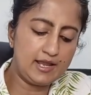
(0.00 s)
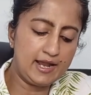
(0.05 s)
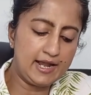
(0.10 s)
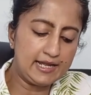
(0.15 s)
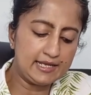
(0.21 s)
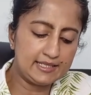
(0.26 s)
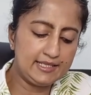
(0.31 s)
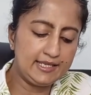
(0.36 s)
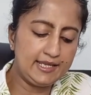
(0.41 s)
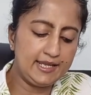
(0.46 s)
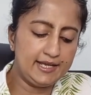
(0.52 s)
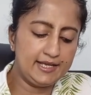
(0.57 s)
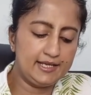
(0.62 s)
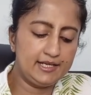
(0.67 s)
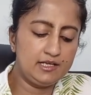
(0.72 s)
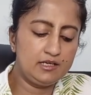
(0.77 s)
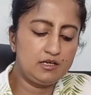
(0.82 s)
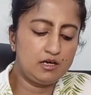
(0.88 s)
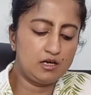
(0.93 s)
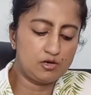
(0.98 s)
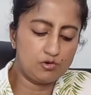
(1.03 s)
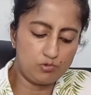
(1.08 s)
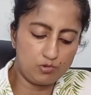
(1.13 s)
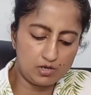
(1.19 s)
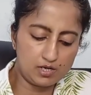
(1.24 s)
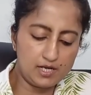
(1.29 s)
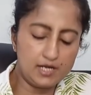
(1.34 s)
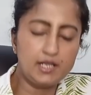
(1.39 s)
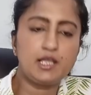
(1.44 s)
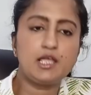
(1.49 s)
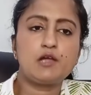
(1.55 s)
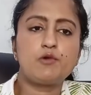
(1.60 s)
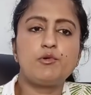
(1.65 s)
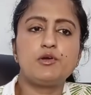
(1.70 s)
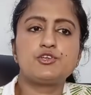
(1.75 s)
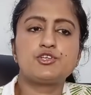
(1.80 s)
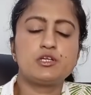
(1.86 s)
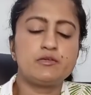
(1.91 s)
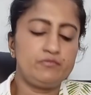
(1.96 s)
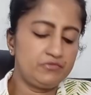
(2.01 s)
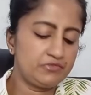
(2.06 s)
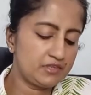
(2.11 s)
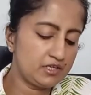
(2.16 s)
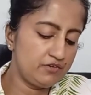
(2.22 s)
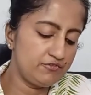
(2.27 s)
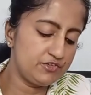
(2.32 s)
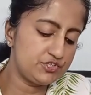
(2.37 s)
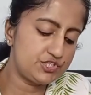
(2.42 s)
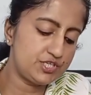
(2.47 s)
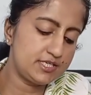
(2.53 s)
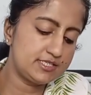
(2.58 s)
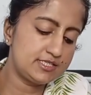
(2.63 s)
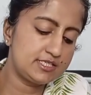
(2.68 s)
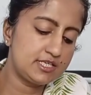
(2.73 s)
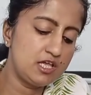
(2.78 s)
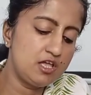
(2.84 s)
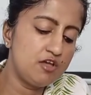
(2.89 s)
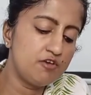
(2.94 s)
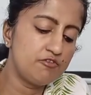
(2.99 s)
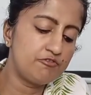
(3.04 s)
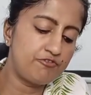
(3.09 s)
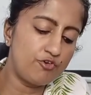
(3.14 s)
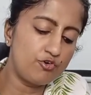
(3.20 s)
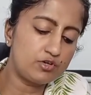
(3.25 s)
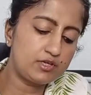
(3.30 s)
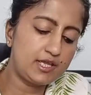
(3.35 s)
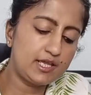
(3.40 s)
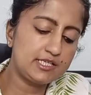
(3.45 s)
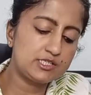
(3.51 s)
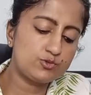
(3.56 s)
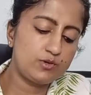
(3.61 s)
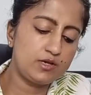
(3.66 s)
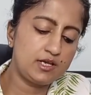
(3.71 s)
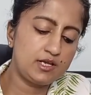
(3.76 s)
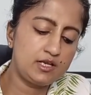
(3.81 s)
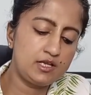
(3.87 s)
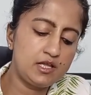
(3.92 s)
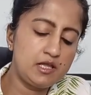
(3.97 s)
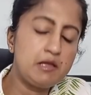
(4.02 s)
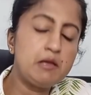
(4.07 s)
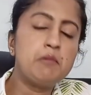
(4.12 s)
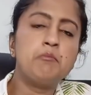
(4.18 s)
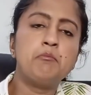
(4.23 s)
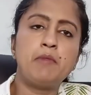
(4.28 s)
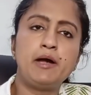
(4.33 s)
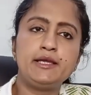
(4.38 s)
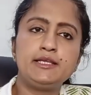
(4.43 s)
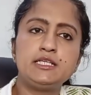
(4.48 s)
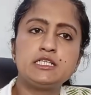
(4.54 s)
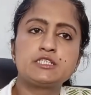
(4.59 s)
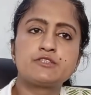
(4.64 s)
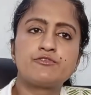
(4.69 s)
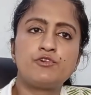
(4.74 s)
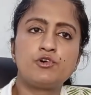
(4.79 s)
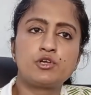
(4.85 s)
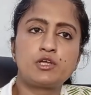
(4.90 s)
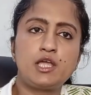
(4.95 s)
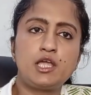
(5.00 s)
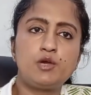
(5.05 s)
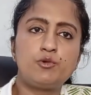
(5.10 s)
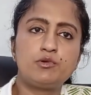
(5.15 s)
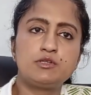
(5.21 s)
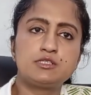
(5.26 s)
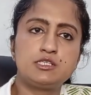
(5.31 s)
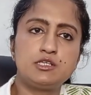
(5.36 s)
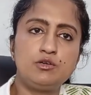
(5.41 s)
at the end a quadratic equation which is 4k square minus 4k equals